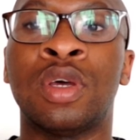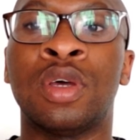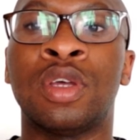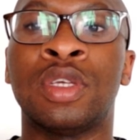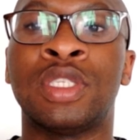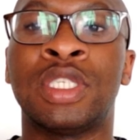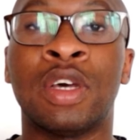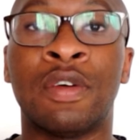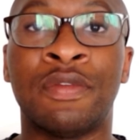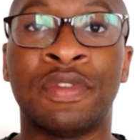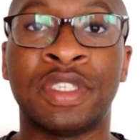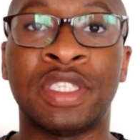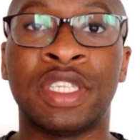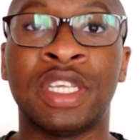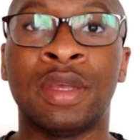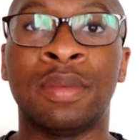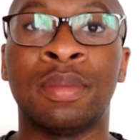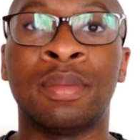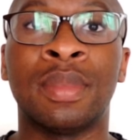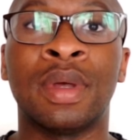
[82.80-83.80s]

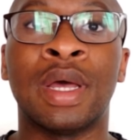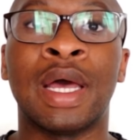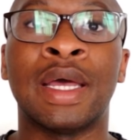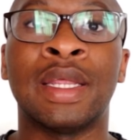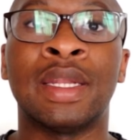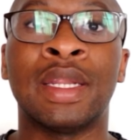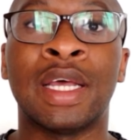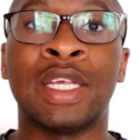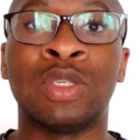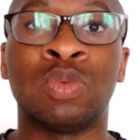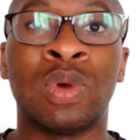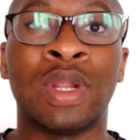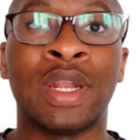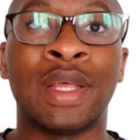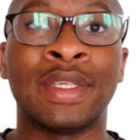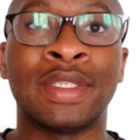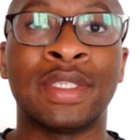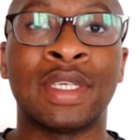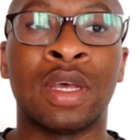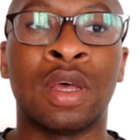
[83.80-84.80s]
self-esteem and as well
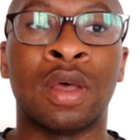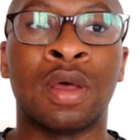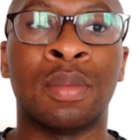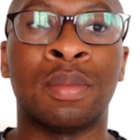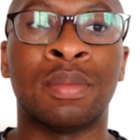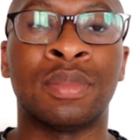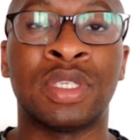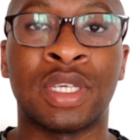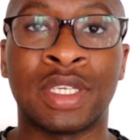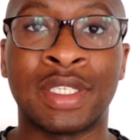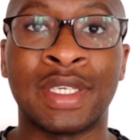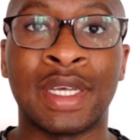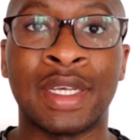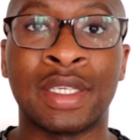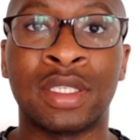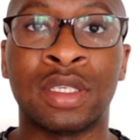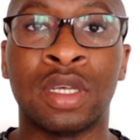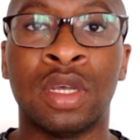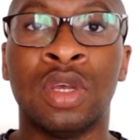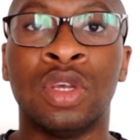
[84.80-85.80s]
as
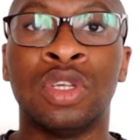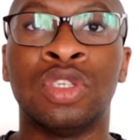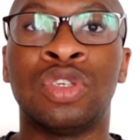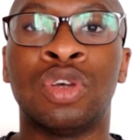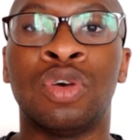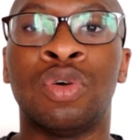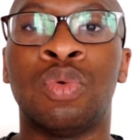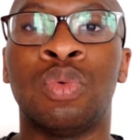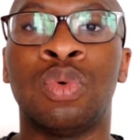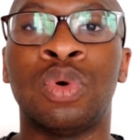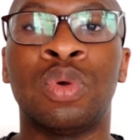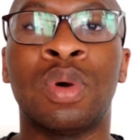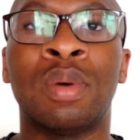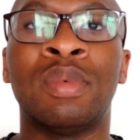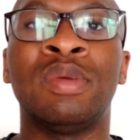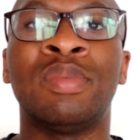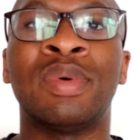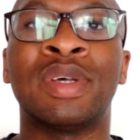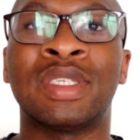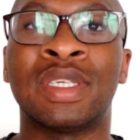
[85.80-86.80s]
success. So what do I
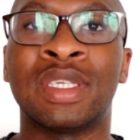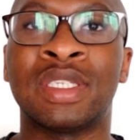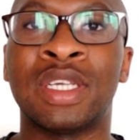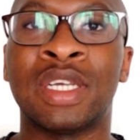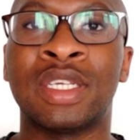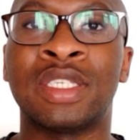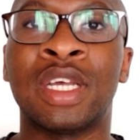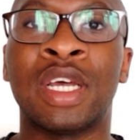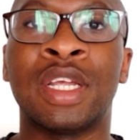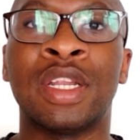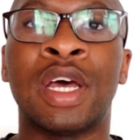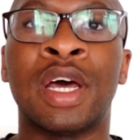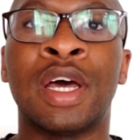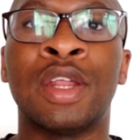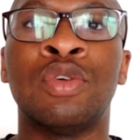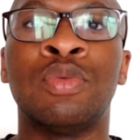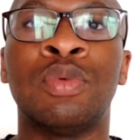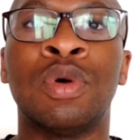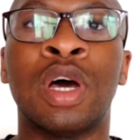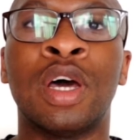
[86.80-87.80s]
mean by success? I
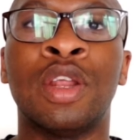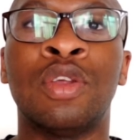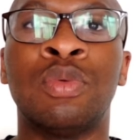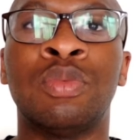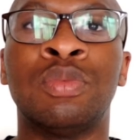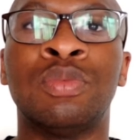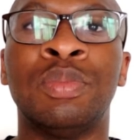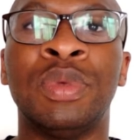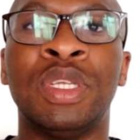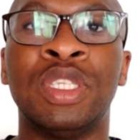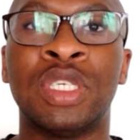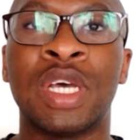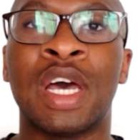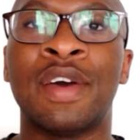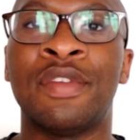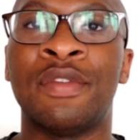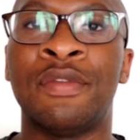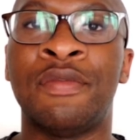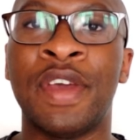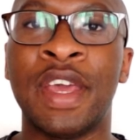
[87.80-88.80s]
don't mean to have
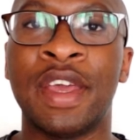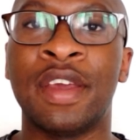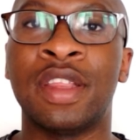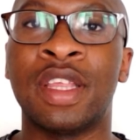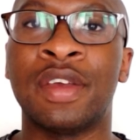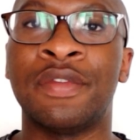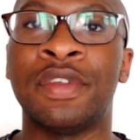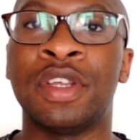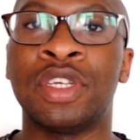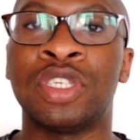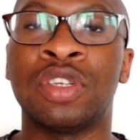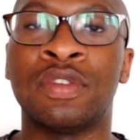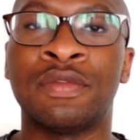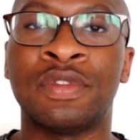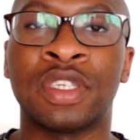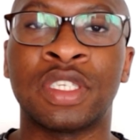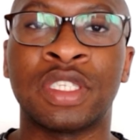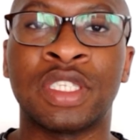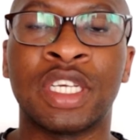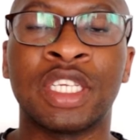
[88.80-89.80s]
a vague definition of
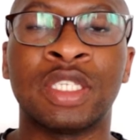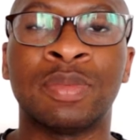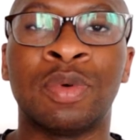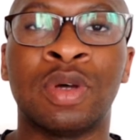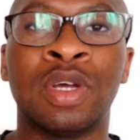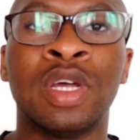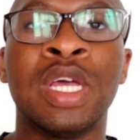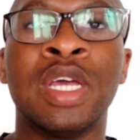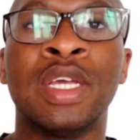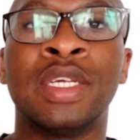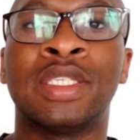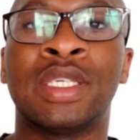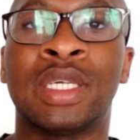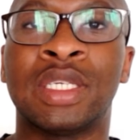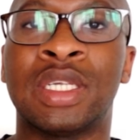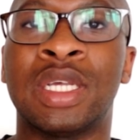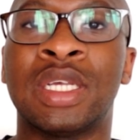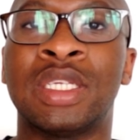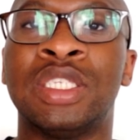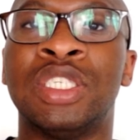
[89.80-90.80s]
success, but
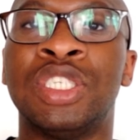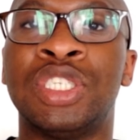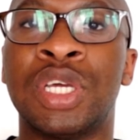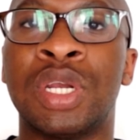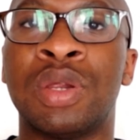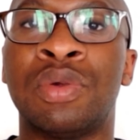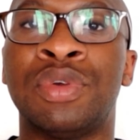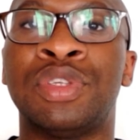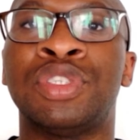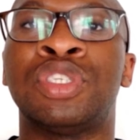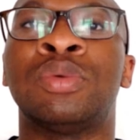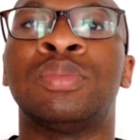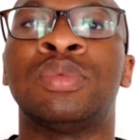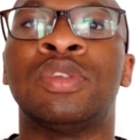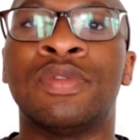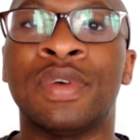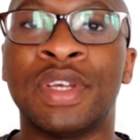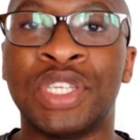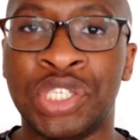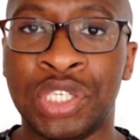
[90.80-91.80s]
success in general in terms
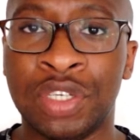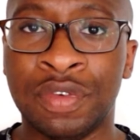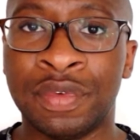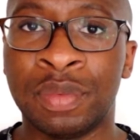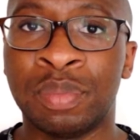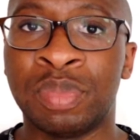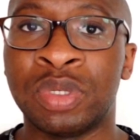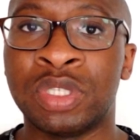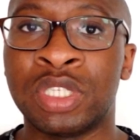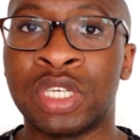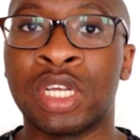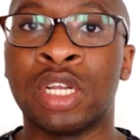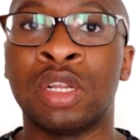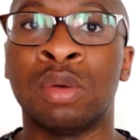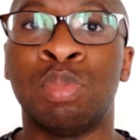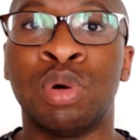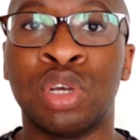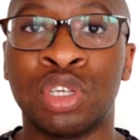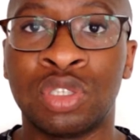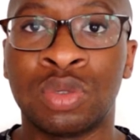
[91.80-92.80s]
of achieving particular
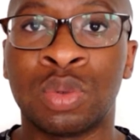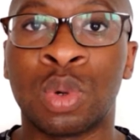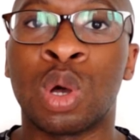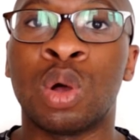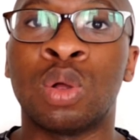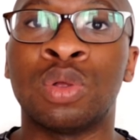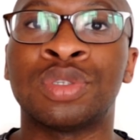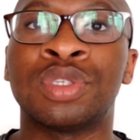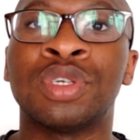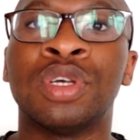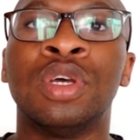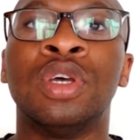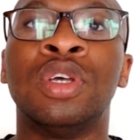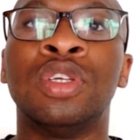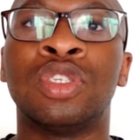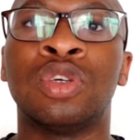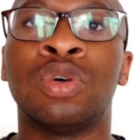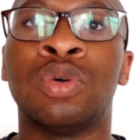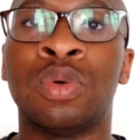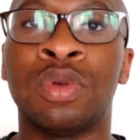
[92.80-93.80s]
personal goals.
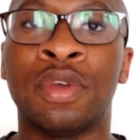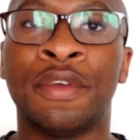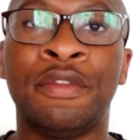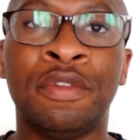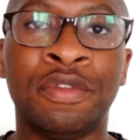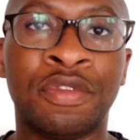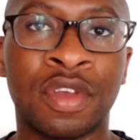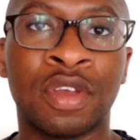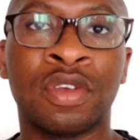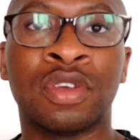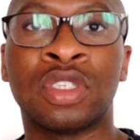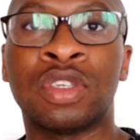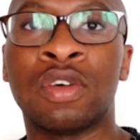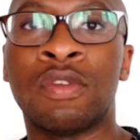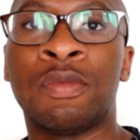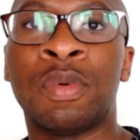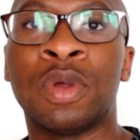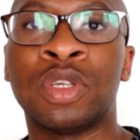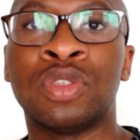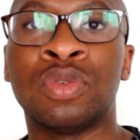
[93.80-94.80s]
So if you set
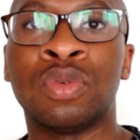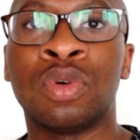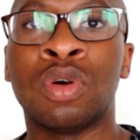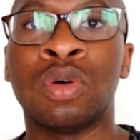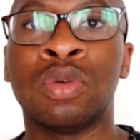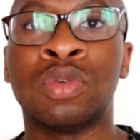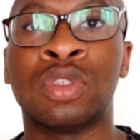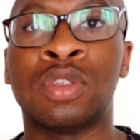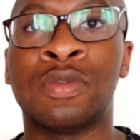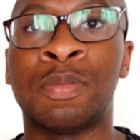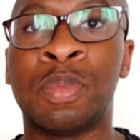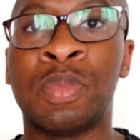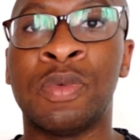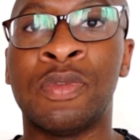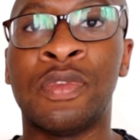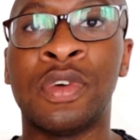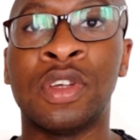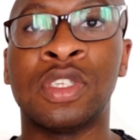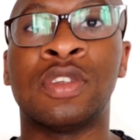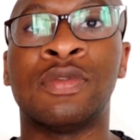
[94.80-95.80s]
yourself personal goals,
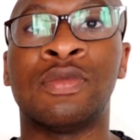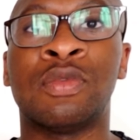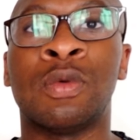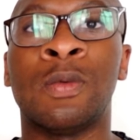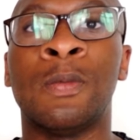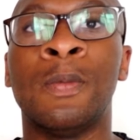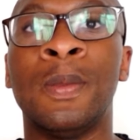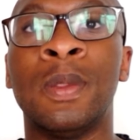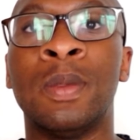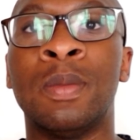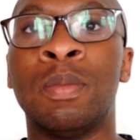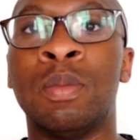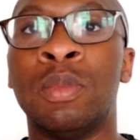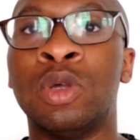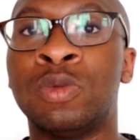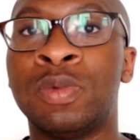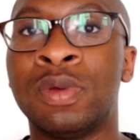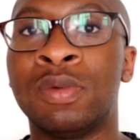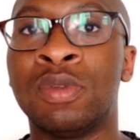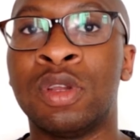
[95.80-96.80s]
first of all,
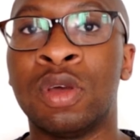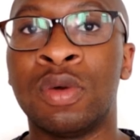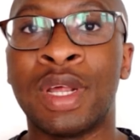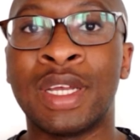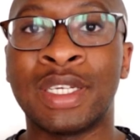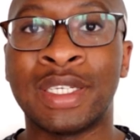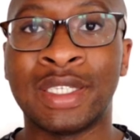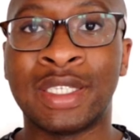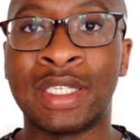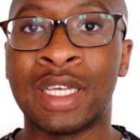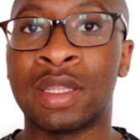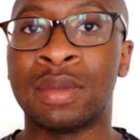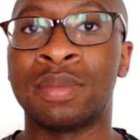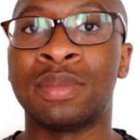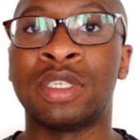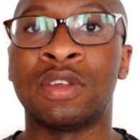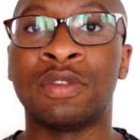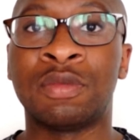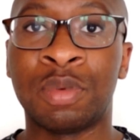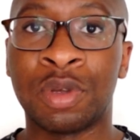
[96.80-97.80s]
most people don't actually set
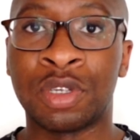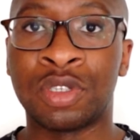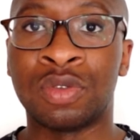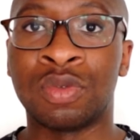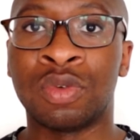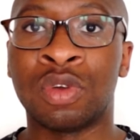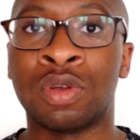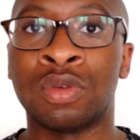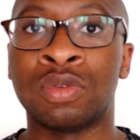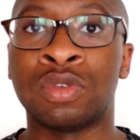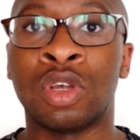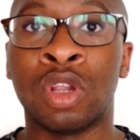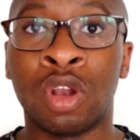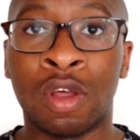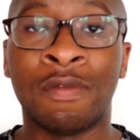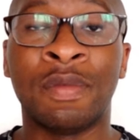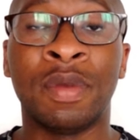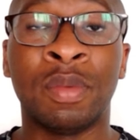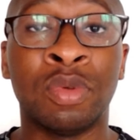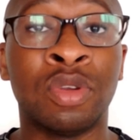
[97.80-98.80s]
themselves personal goals. A lot
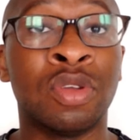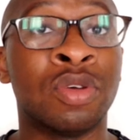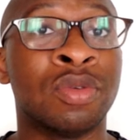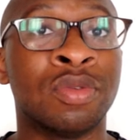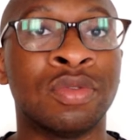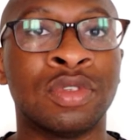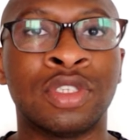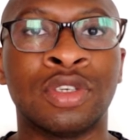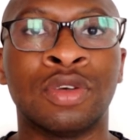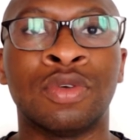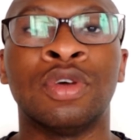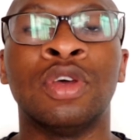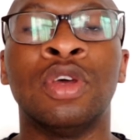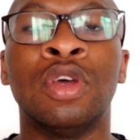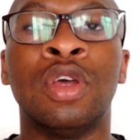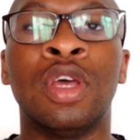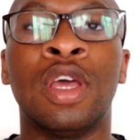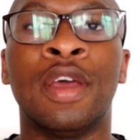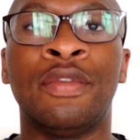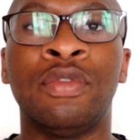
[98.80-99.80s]
of people don't. So
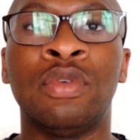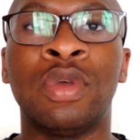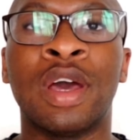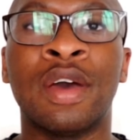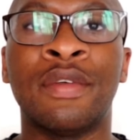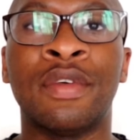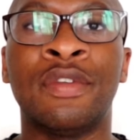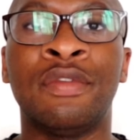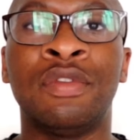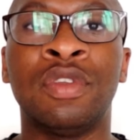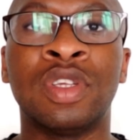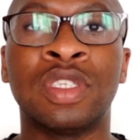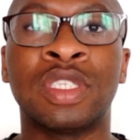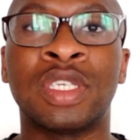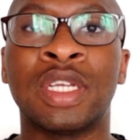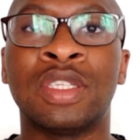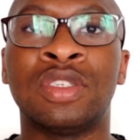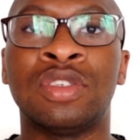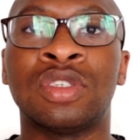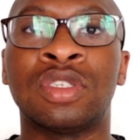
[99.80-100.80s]
if you
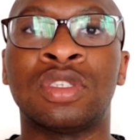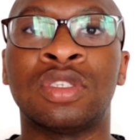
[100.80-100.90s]
decide to